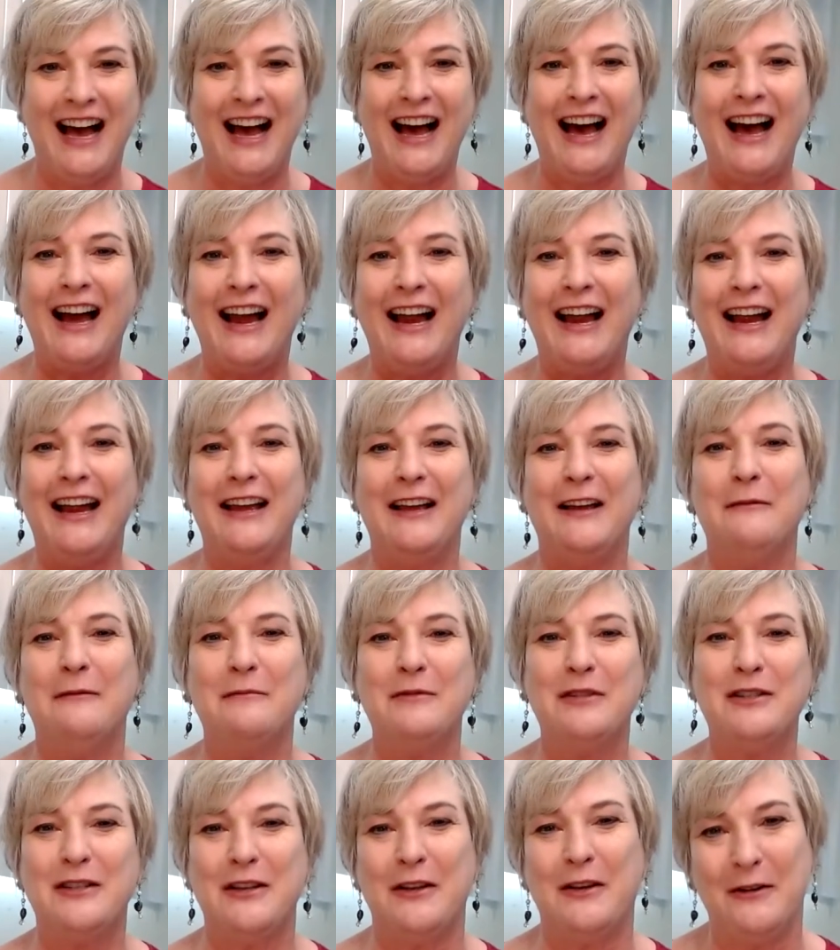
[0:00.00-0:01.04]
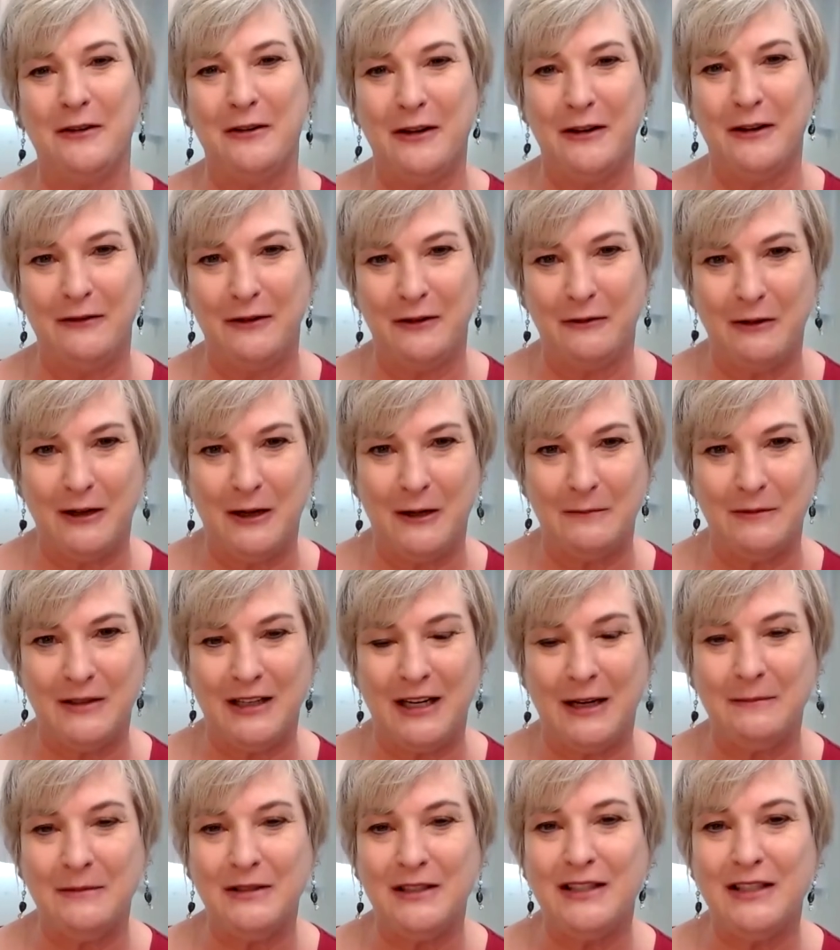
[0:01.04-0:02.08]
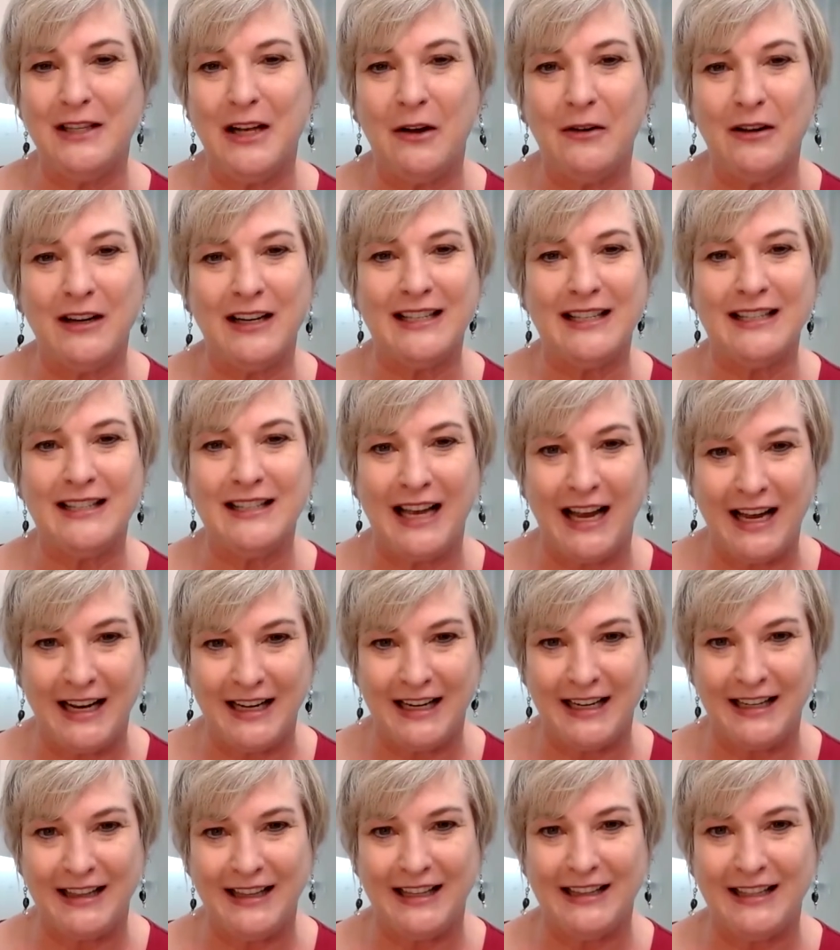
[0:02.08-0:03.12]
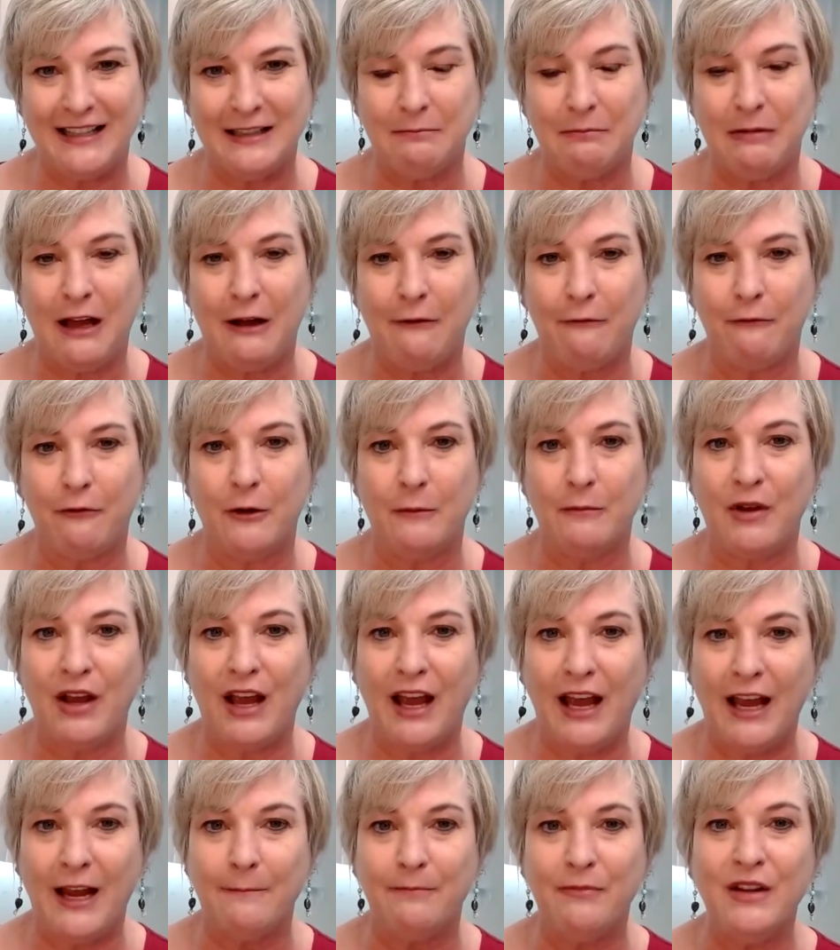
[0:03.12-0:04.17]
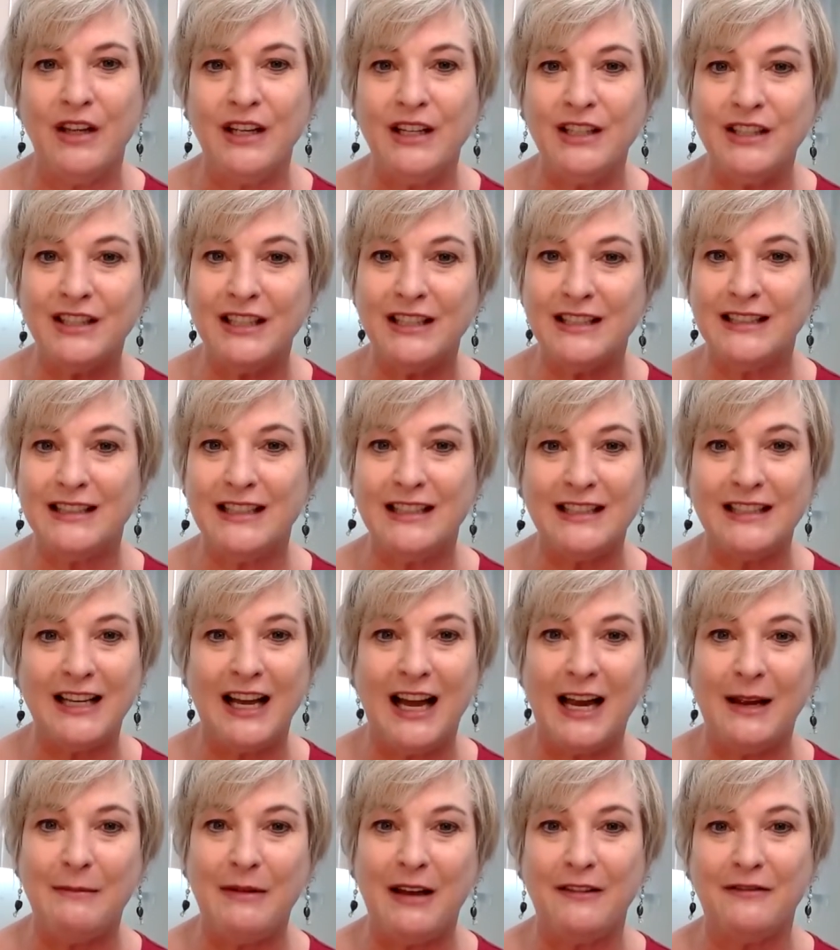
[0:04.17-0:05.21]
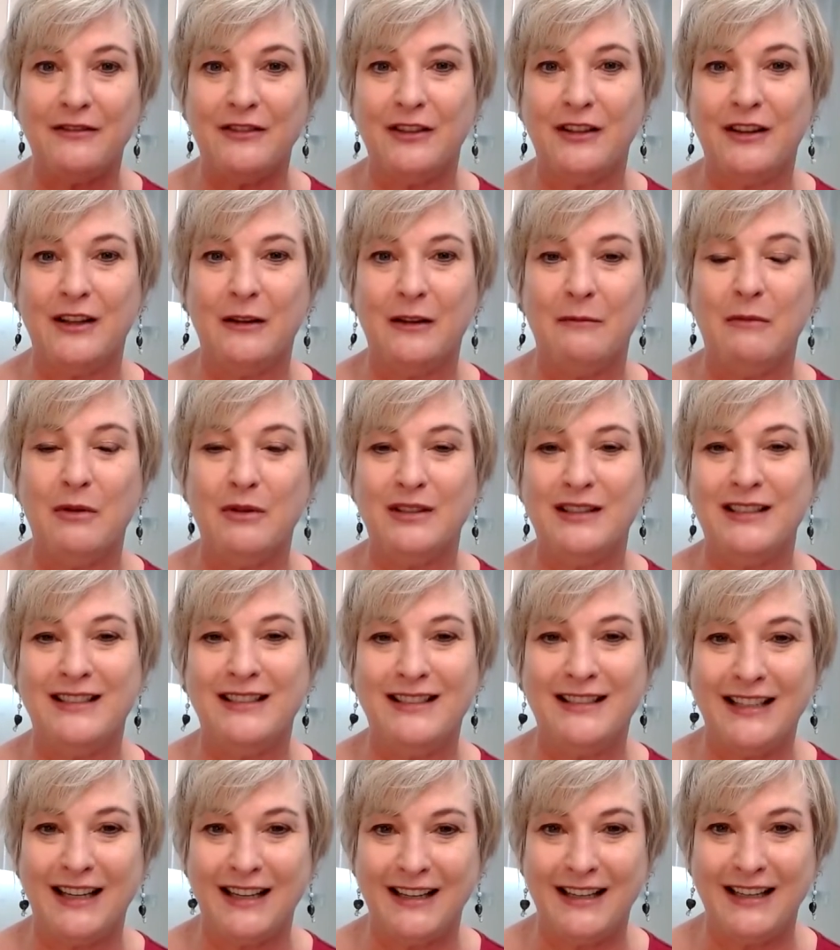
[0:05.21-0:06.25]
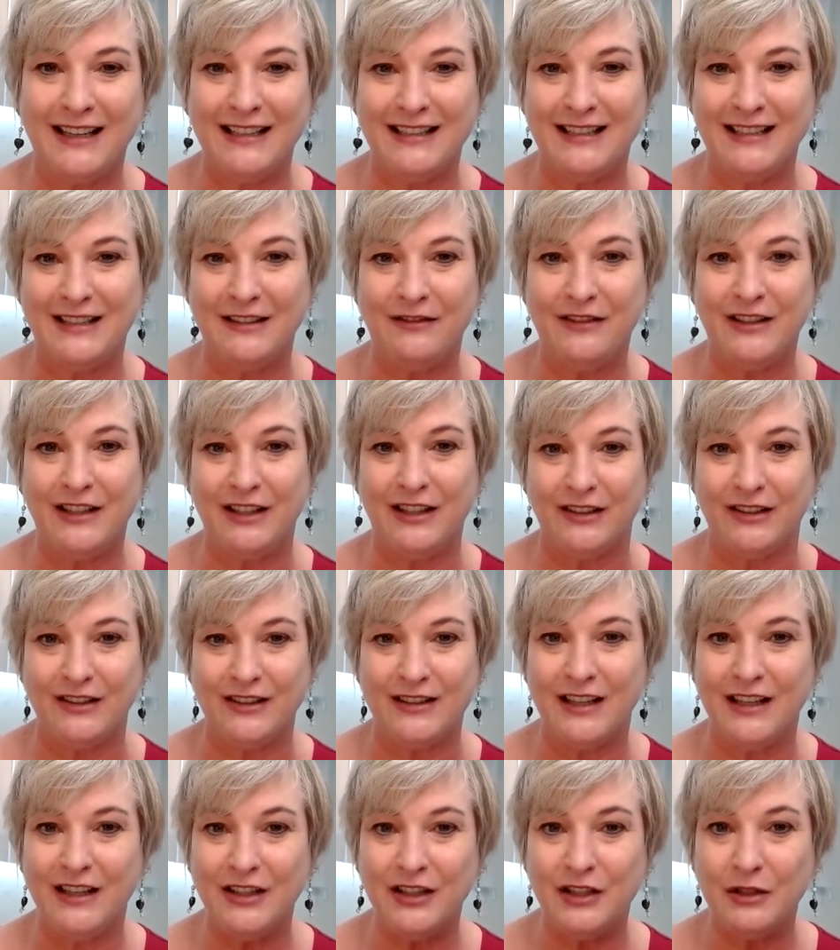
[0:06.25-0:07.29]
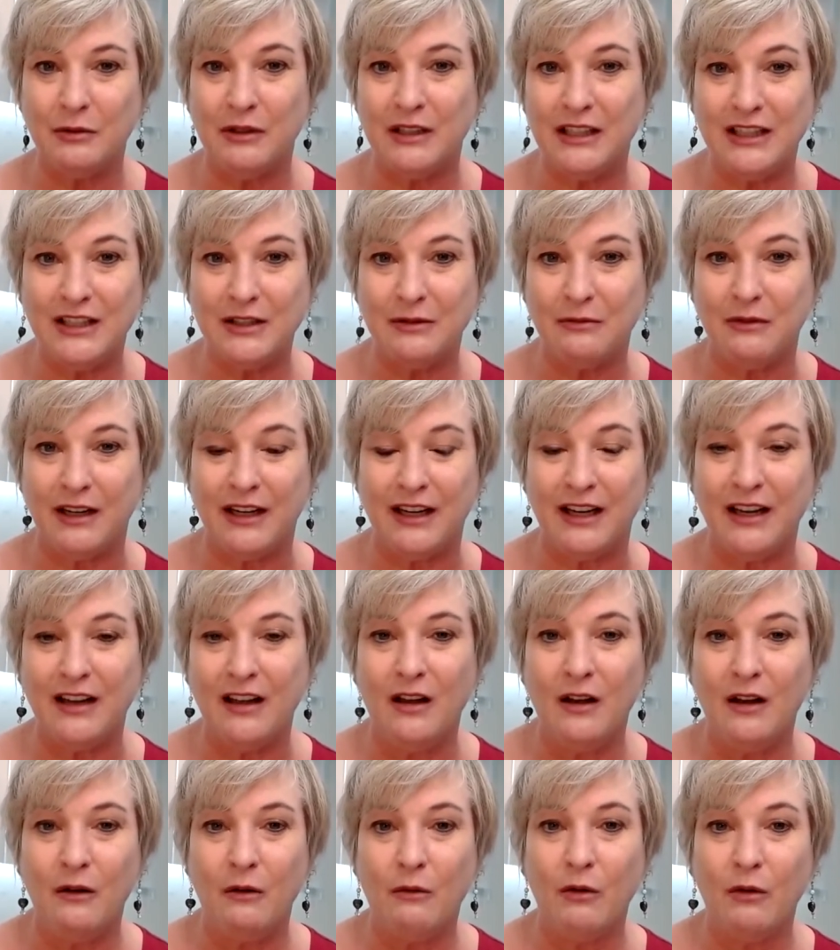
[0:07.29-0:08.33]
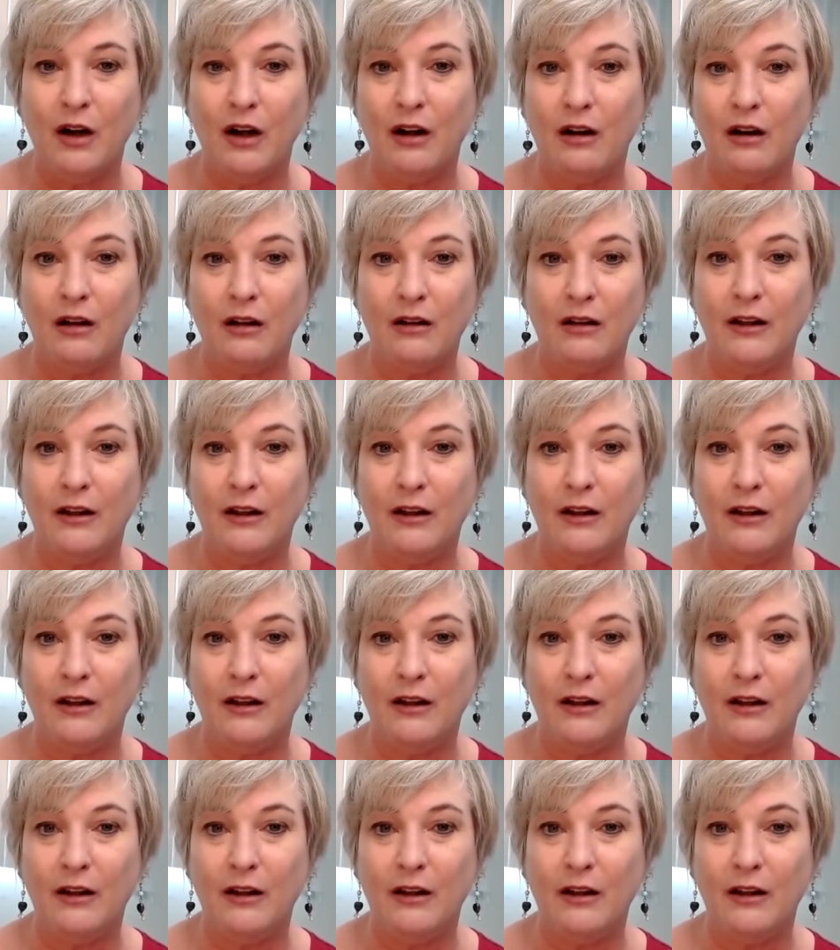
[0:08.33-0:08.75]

I am so overwhelmed, and I'm so excited that this platform came just in time after the most suckiest of years, twenty twenty, where